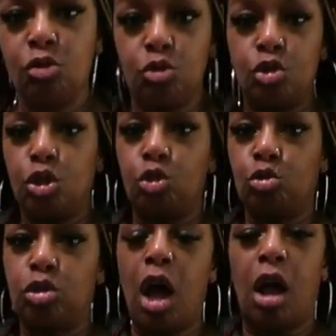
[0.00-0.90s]
you do the
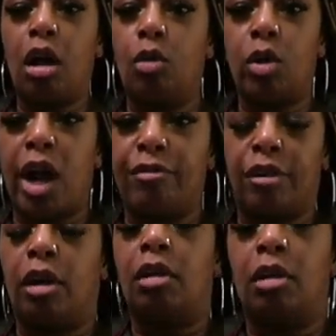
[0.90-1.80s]
little top or
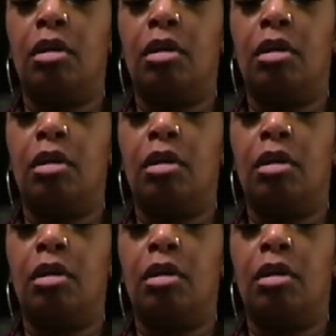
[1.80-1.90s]
whatever.